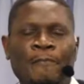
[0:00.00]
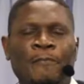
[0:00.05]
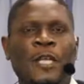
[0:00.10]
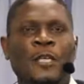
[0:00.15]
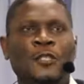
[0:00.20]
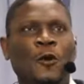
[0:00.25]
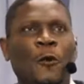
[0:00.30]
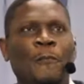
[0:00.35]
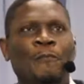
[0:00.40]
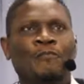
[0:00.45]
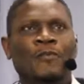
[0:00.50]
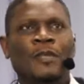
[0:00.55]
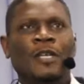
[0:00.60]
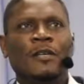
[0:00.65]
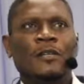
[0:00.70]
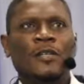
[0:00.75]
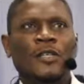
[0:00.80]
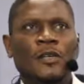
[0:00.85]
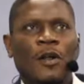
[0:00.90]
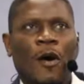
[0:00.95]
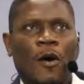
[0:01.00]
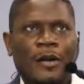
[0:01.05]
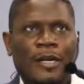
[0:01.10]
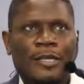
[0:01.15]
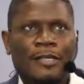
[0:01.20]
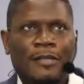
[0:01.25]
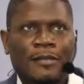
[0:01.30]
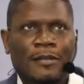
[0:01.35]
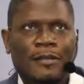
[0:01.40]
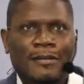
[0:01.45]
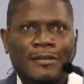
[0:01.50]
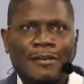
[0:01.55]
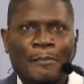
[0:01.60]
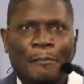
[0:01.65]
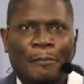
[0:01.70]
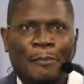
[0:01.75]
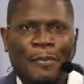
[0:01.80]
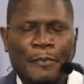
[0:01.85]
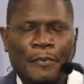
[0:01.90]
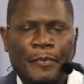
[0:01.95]
So not
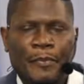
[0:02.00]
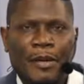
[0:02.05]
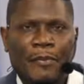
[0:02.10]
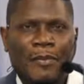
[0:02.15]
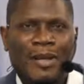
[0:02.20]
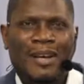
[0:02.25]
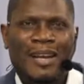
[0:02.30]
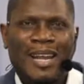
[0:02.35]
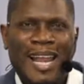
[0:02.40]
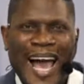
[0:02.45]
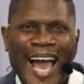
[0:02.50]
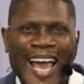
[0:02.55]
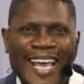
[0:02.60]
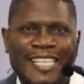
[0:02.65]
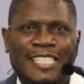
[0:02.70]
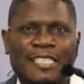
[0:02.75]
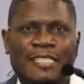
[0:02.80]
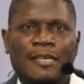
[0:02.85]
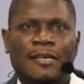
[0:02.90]
light